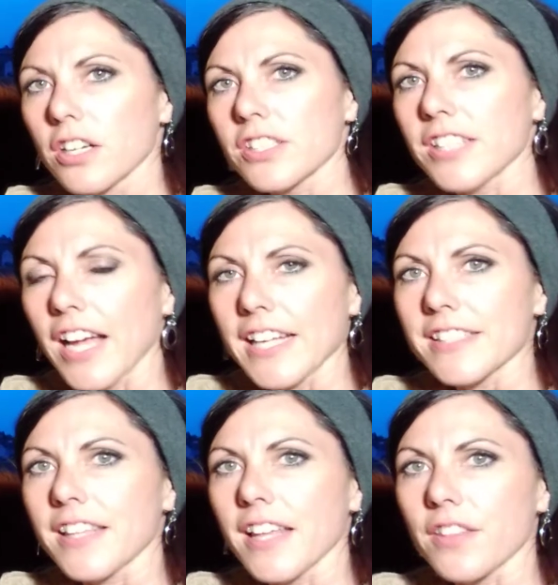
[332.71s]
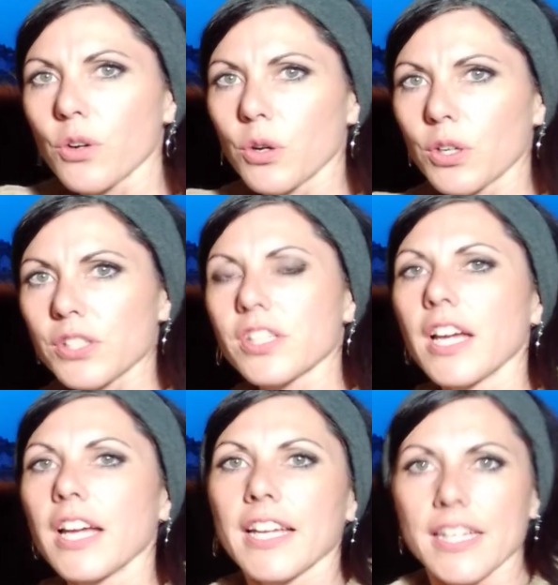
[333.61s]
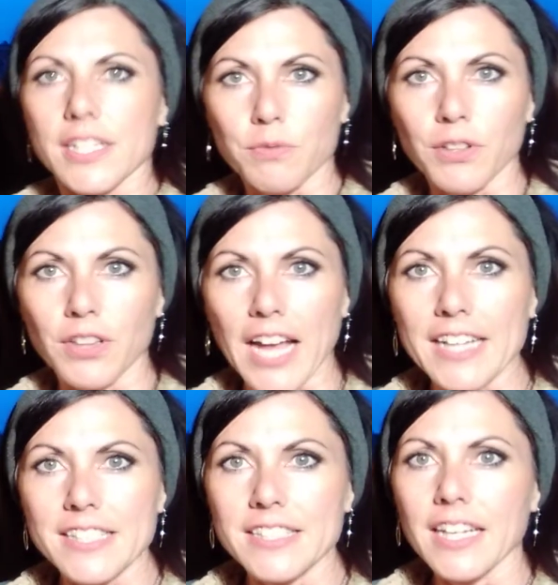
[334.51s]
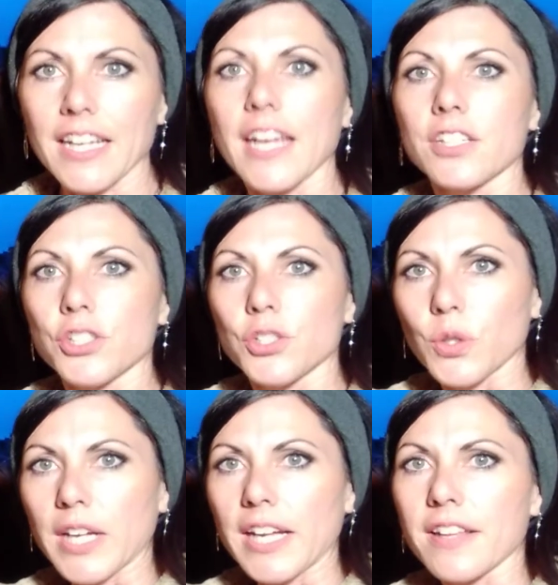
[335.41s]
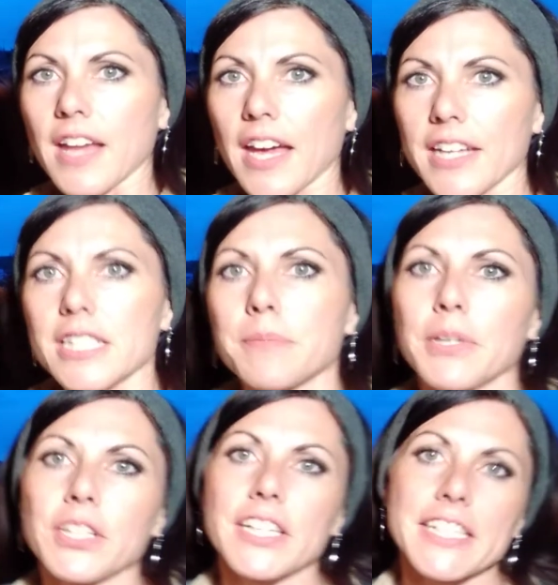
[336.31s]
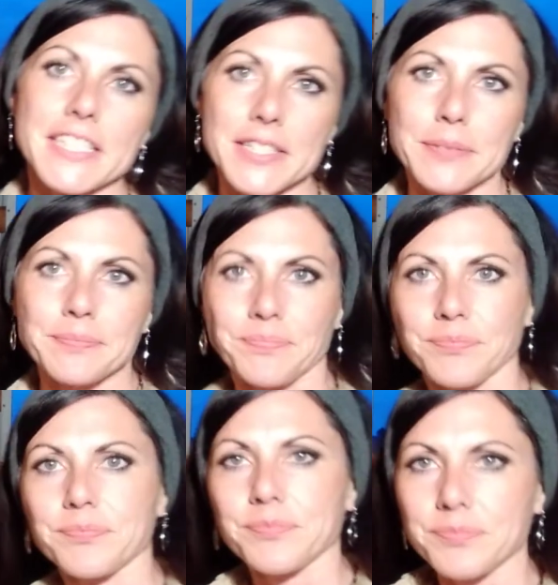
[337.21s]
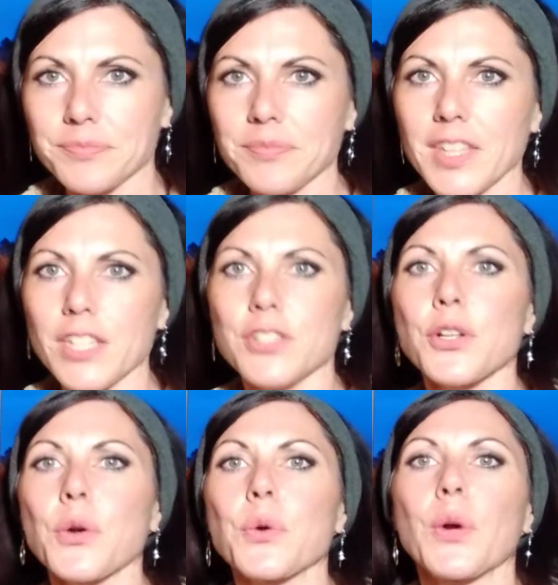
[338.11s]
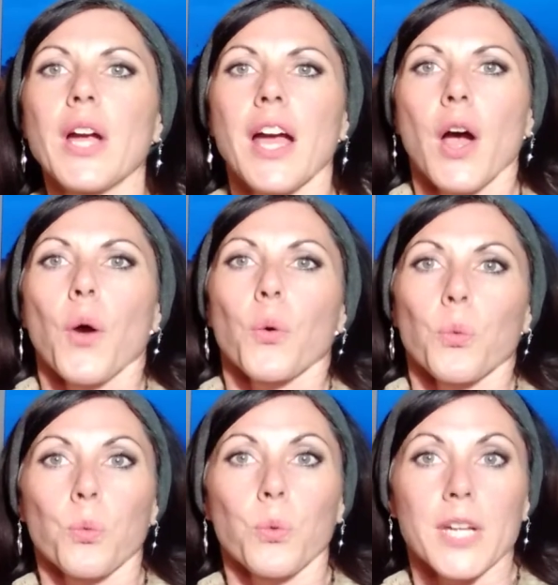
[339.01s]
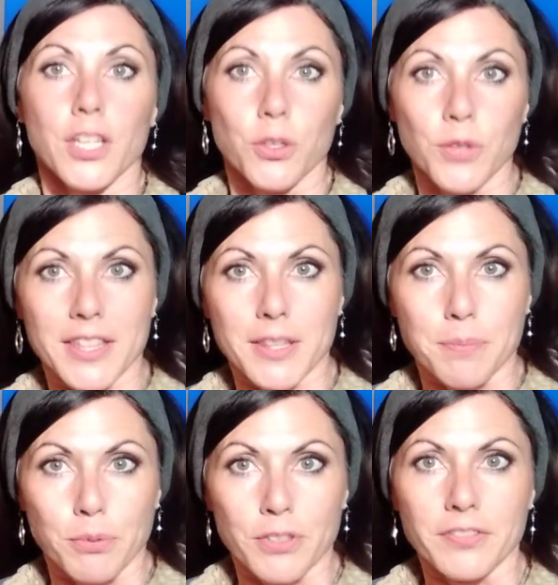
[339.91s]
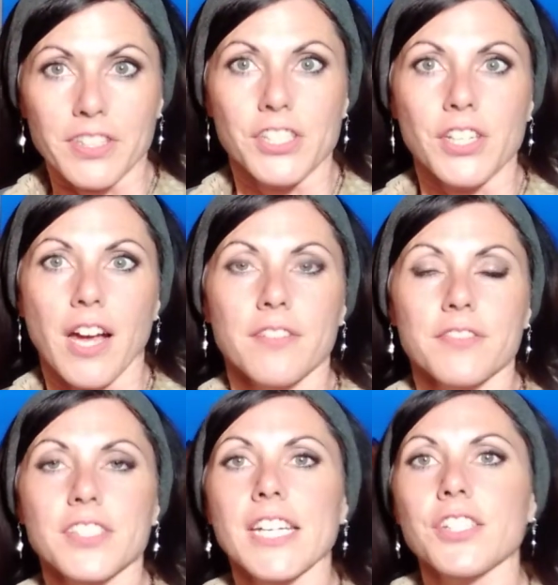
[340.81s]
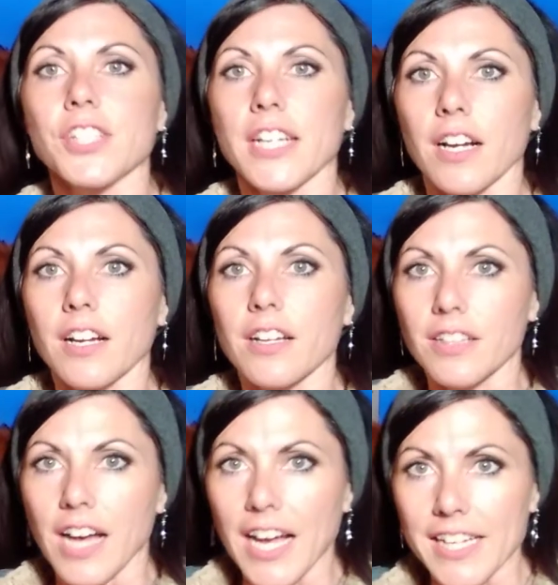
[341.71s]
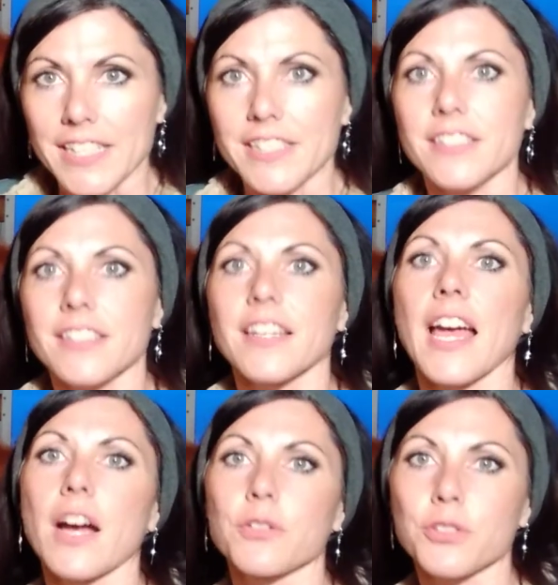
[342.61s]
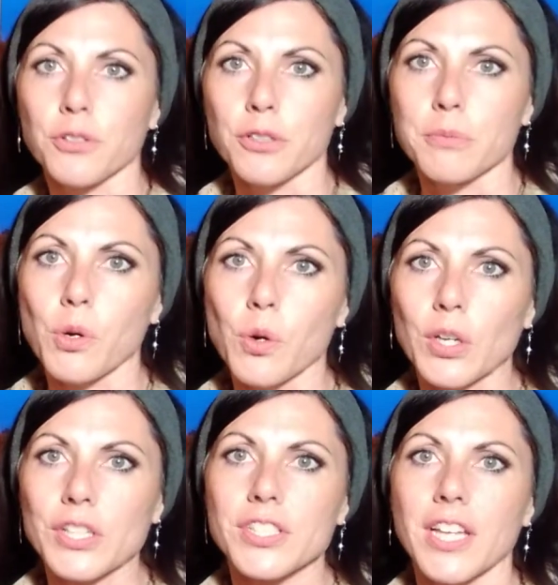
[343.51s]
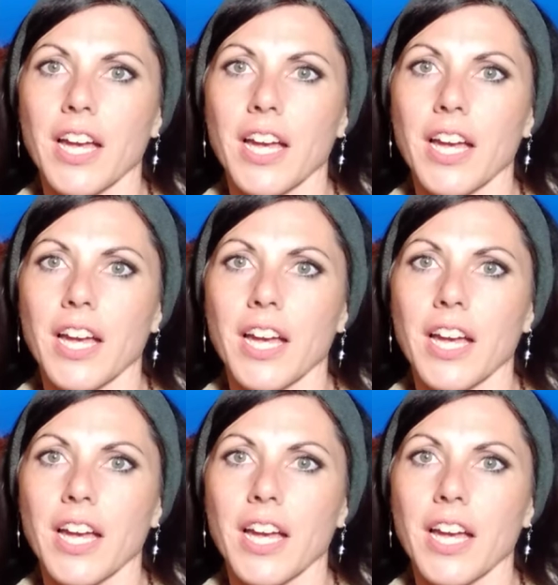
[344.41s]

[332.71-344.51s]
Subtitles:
signs that the horse is relaxing and enjoying that experience. So when you get the privilege of teaching a client how to groom a horse,